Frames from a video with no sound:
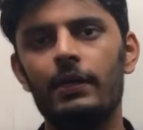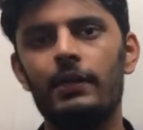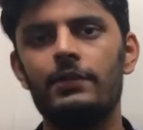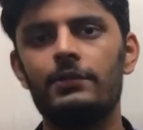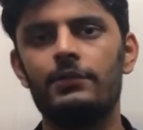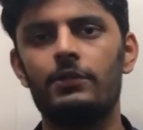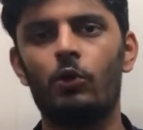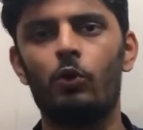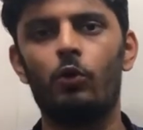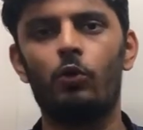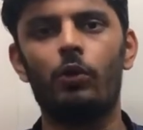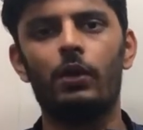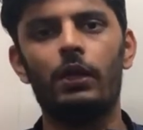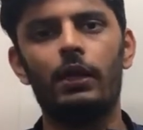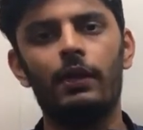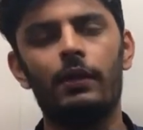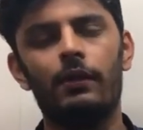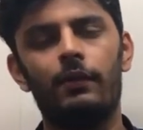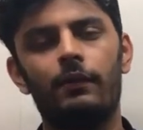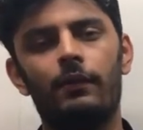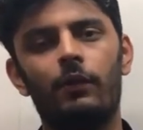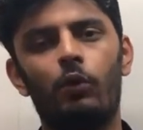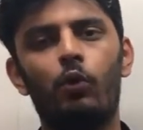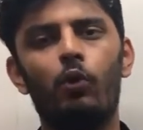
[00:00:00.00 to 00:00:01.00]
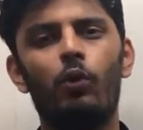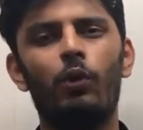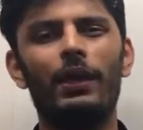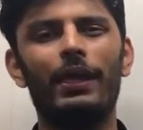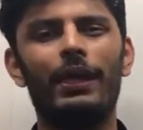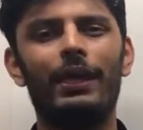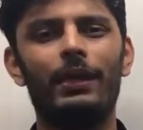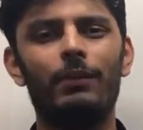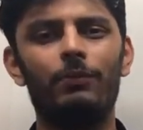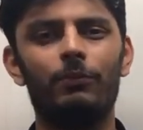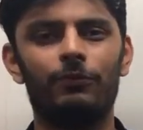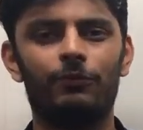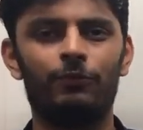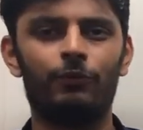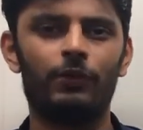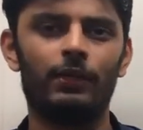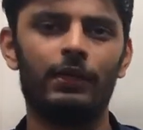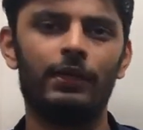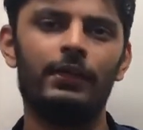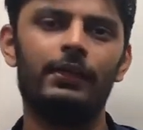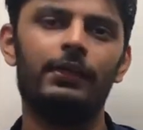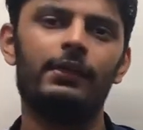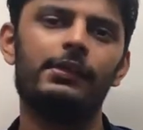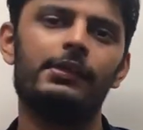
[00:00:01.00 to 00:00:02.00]
So, the whole aim of
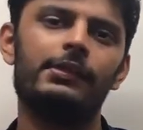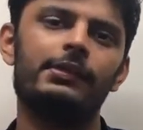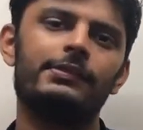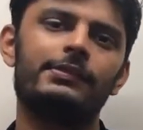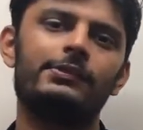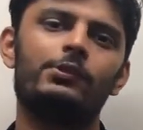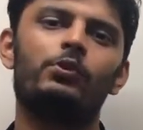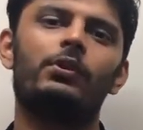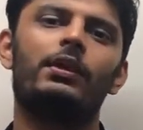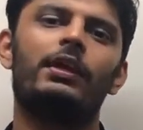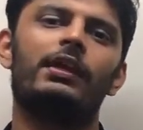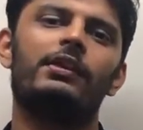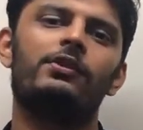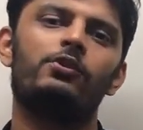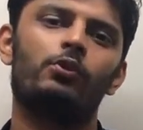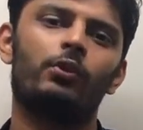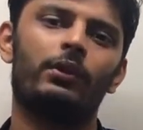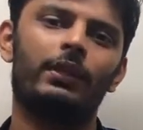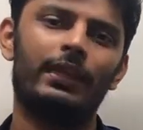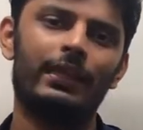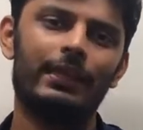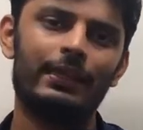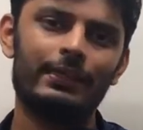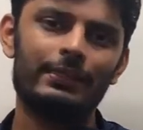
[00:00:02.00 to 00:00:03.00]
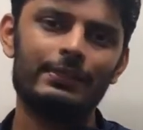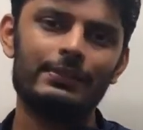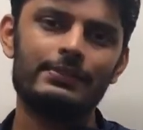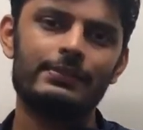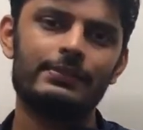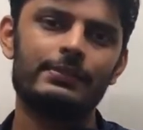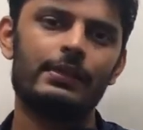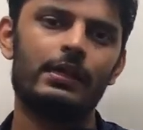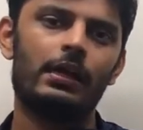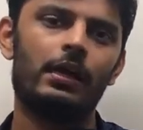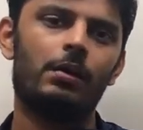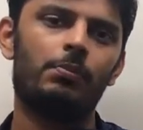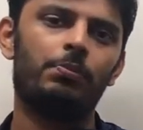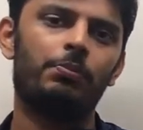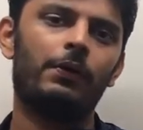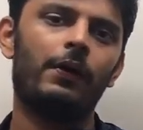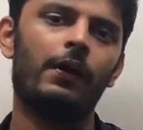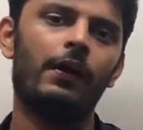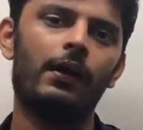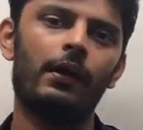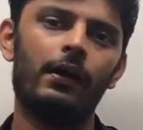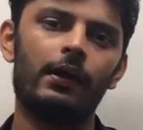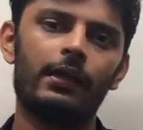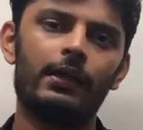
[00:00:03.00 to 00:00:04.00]
training is to get your cadence up
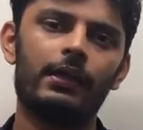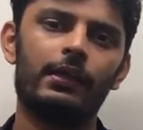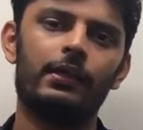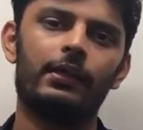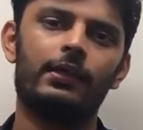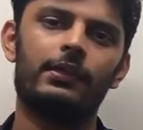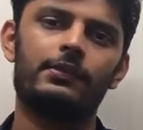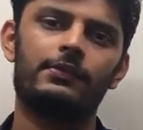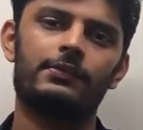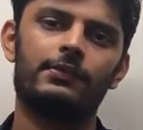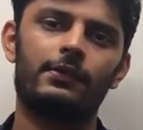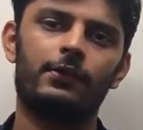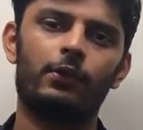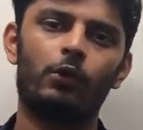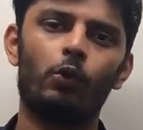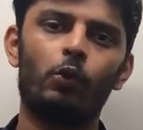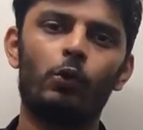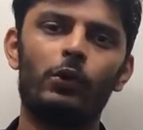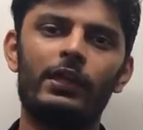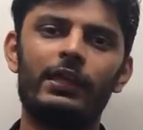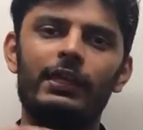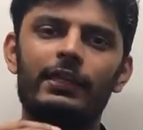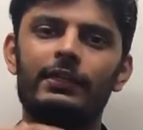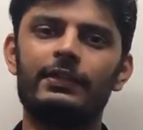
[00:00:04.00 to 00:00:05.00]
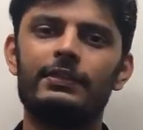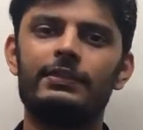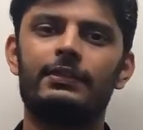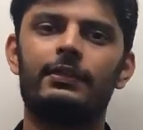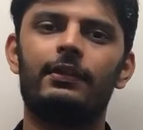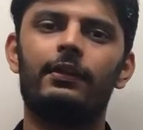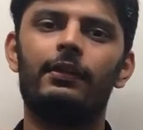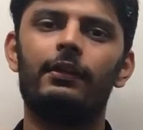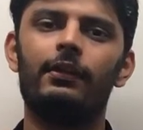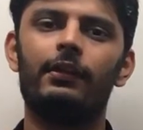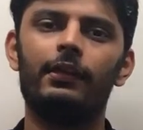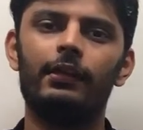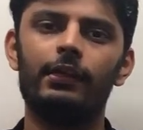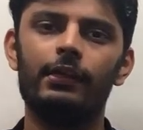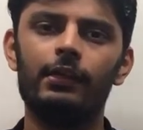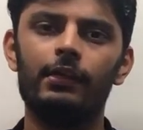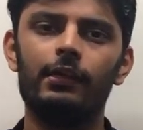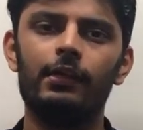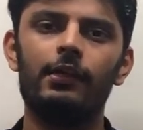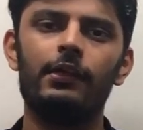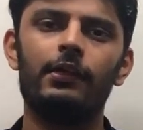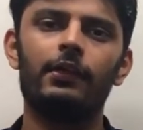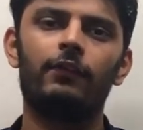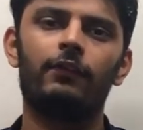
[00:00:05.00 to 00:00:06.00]
high, slowly and steadily,
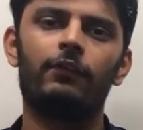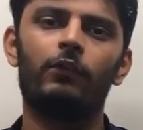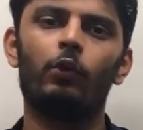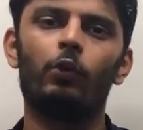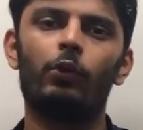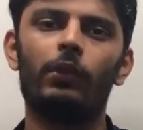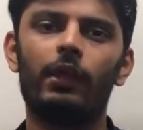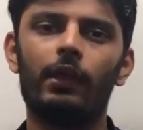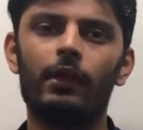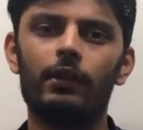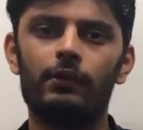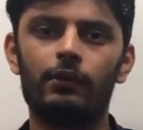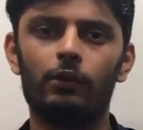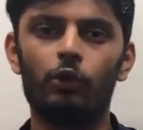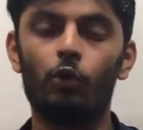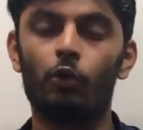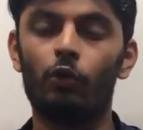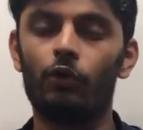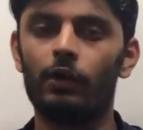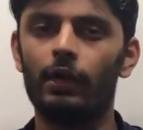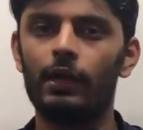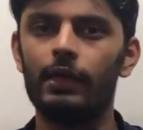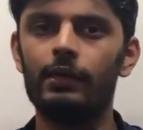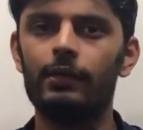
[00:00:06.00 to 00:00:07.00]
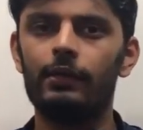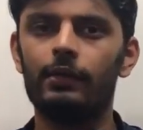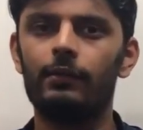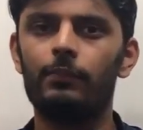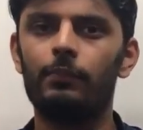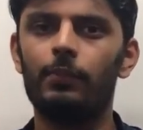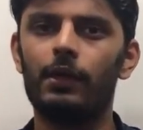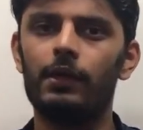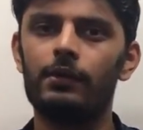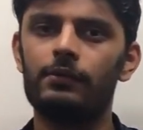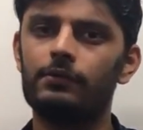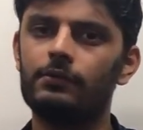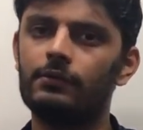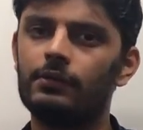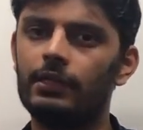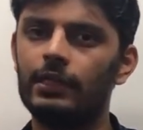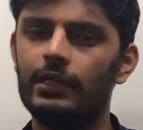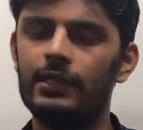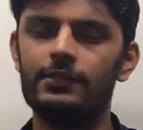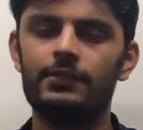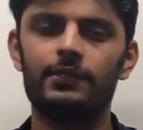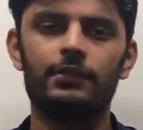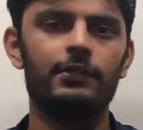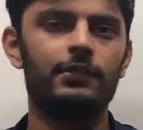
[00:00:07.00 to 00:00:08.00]
so that your riding pattern
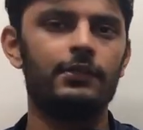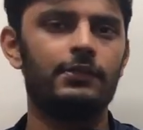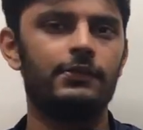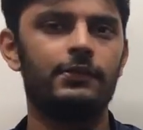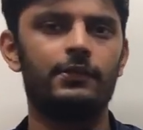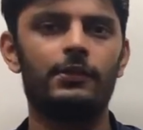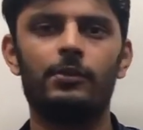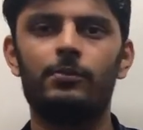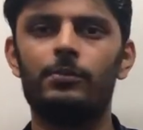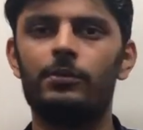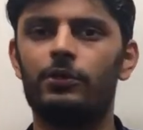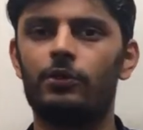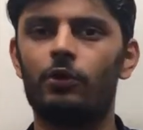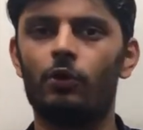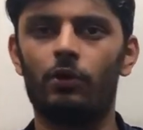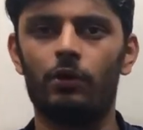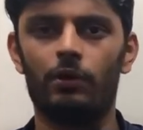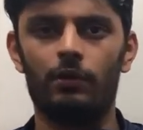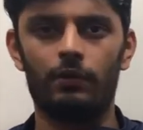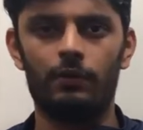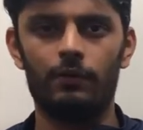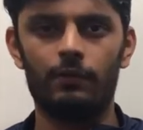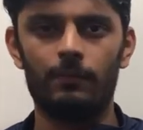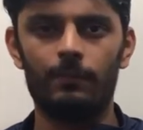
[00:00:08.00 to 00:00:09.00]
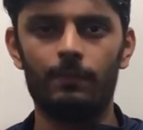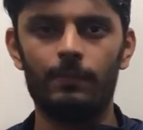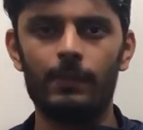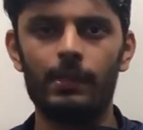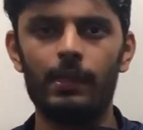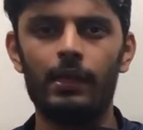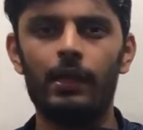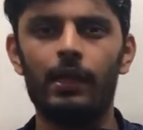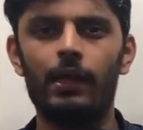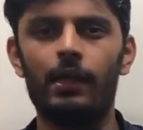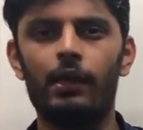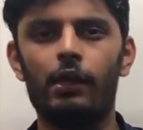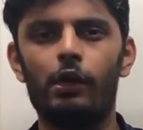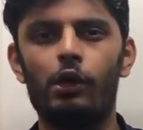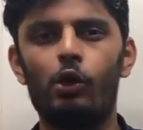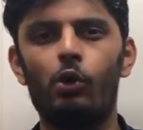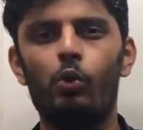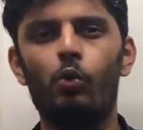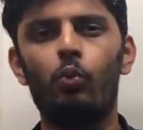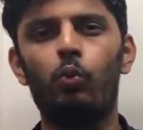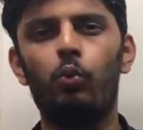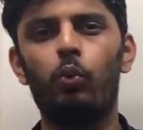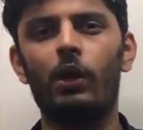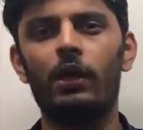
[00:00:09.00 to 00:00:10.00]
isn't disturbed at all.
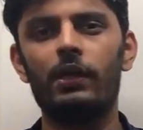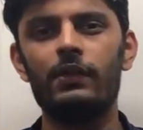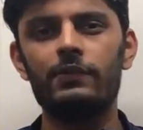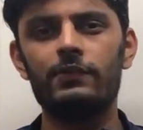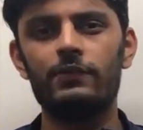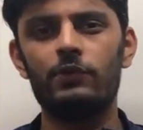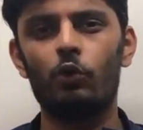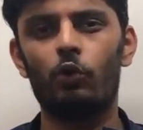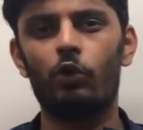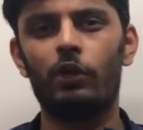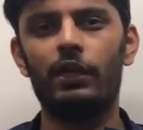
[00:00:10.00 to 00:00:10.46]
And once your